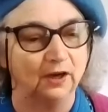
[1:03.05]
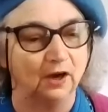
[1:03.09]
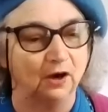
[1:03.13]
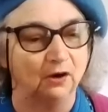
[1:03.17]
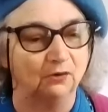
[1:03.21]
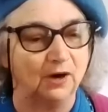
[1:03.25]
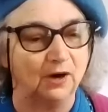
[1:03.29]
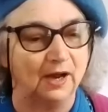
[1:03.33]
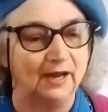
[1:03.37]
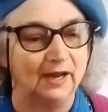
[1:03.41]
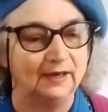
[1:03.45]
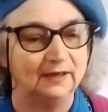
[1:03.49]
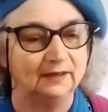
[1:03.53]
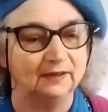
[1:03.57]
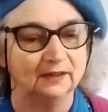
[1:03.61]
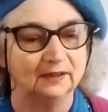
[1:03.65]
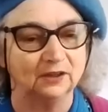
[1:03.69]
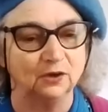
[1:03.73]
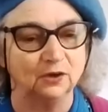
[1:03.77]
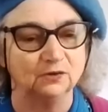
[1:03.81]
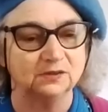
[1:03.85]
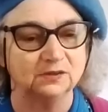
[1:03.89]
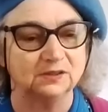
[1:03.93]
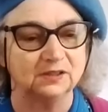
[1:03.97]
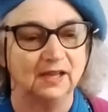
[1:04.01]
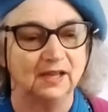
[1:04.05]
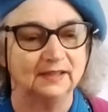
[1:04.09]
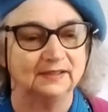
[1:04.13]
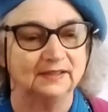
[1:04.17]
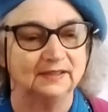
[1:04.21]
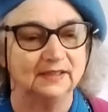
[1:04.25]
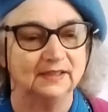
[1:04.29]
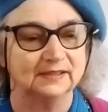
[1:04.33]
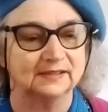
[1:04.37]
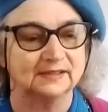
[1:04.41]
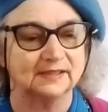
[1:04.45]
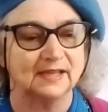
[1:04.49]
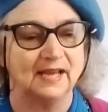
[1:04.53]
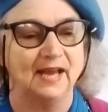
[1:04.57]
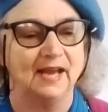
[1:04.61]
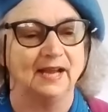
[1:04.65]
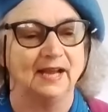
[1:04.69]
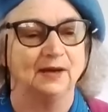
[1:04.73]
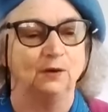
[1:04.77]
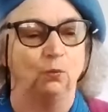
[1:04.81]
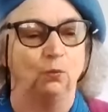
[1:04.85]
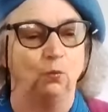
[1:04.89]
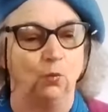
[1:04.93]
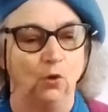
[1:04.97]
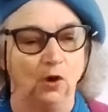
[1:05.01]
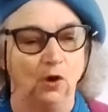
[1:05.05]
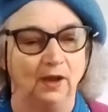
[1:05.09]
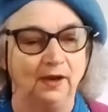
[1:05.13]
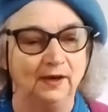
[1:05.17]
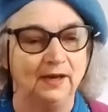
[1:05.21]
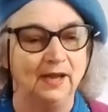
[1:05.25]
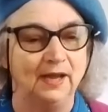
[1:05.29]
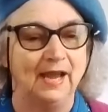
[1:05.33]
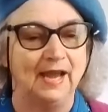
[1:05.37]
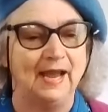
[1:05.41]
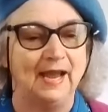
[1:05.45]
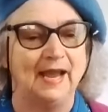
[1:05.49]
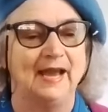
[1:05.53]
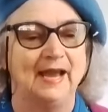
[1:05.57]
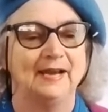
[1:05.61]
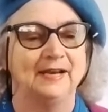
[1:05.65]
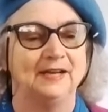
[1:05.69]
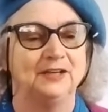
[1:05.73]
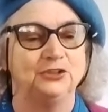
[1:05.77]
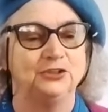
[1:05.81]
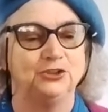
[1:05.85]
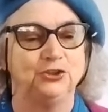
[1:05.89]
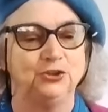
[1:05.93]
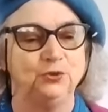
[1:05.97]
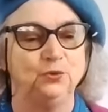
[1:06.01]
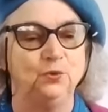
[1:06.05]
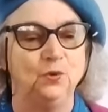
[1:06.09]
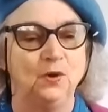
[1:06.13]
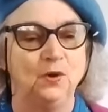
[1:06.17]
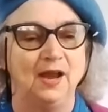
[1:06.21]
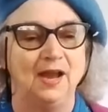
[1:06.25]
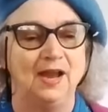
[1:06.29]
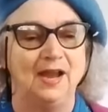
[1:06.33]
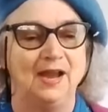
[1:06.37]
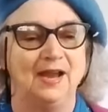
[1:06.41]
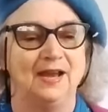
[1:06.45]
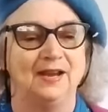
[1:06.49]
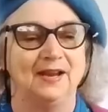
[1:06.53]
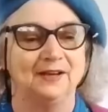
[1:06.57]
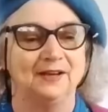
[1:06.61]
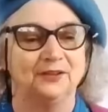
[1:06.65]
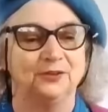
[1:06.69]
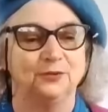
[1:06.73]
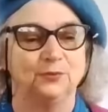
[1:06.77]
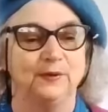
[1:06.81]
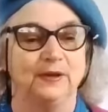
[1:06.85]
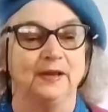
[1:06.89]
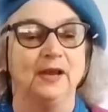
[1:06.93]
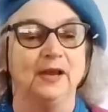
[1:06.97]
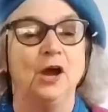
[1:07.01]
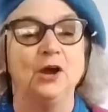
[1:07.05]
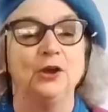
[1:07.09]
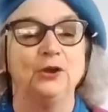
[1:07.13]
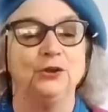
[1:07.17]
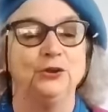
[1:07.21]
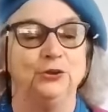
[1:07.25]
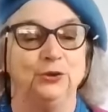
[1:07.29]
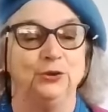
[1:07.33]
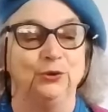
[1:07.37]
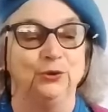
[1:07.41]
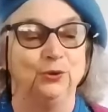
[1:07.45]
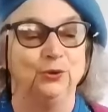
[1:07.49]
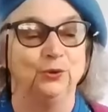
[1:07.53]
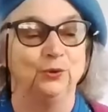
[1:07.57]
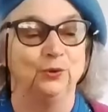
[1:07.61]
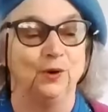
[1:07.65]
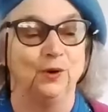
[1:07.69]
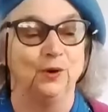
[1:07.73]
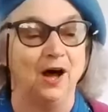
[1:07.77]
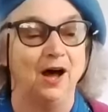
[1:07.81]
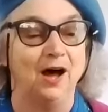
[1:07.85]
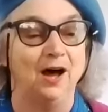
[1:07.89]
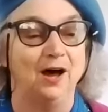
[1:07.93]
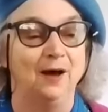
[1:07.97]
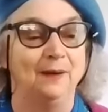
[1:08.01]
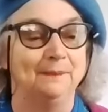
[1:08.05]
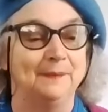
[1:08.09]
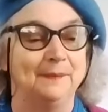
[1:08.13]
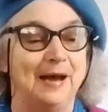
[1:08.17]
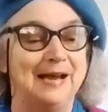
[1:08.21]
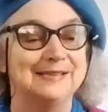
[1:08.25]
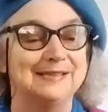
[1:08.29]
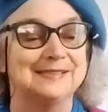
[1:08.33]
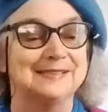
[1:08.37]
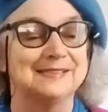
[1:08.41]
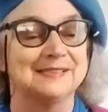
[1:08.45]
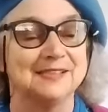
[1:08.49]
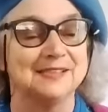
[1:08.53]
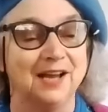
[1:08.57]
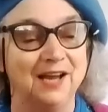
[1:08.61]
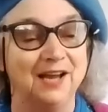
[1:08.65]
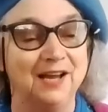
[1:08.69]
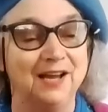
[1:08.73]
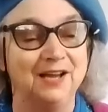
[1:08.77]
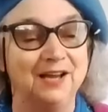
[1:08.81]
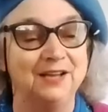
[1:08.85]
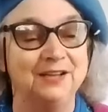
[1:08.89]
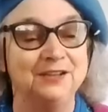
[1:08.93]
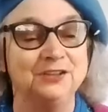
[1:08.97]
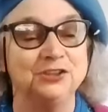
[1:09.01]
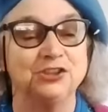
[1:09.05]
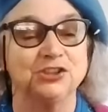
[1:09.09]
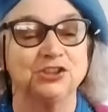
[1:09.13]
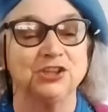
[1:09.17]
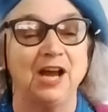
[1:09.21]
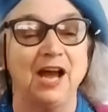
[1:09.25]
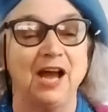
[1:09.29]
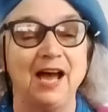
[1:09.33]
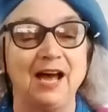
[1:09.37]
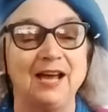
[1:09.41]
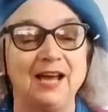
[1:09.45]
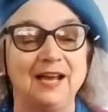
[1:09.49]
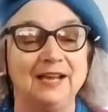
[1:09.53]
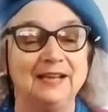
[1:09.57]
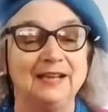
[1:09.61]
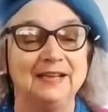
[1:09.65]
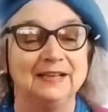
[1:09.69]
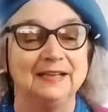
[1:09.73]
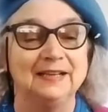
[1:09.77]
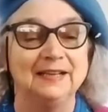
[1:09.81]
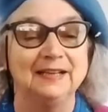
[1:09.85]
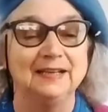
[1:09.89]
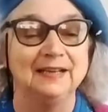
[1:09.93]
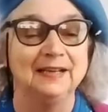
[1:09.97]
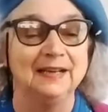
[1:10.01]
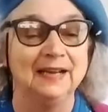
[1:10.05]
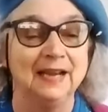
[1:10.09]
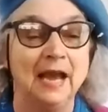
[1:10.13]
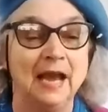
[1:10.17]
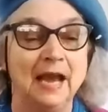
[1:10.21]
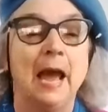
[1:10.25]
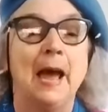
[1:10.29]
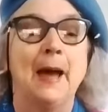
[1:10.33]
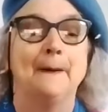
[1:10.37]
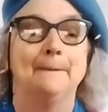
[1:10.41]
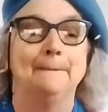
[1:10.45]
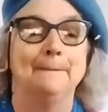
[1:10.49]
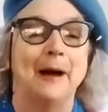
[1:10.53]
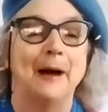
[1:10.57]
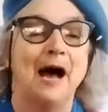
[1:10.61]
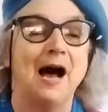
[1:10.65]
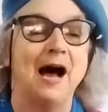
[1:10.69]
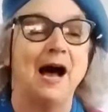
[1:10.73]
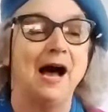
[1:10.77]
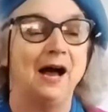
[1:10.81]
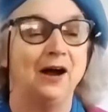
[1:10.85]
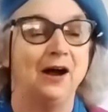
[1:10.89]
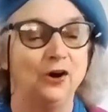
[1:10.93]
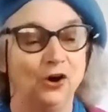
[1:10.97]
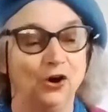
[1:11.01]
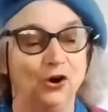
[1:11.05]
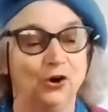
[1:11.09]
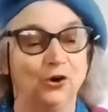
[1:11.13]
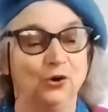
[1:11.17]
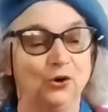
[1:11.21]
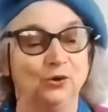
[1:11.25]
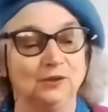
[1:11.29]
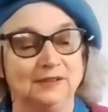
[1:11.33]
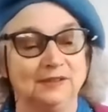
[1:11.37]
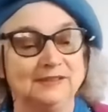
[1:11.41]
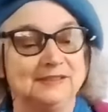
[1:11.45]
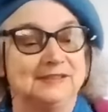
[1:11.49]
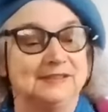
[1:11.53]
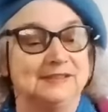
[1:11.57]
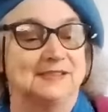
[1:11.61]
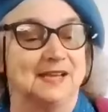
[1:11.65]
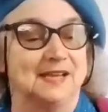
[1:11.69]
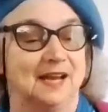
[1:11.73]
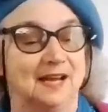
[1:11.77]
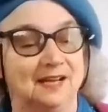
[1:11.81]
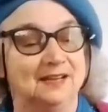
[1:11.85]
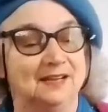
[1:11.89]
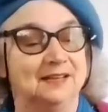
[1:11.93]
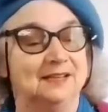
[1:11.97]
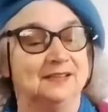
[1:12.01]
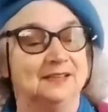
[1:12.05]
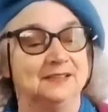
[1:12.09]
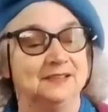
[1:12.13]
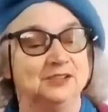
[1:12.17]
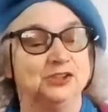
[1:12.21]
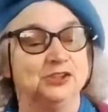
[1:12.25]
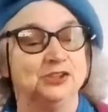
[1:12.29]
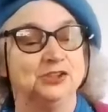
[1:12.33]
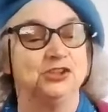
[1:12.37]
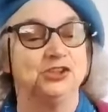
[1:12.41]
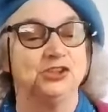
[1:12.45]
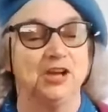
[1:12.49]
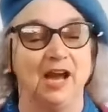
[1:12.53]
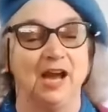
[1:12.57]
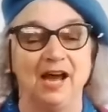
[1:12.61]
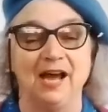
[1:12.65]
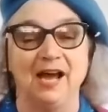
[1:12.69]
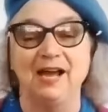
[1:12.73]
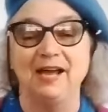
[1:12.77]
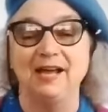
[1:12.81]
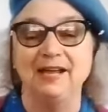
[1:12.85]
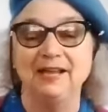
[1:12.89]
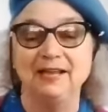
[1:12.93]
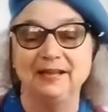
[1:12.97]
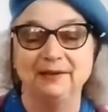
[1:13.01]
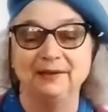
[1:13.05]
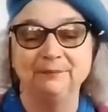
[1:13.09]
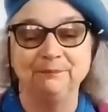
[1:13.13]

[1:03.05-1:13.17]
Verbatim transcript: All right? Goes like this and a one and a two and a three. You are my sunshine, my only sunshine.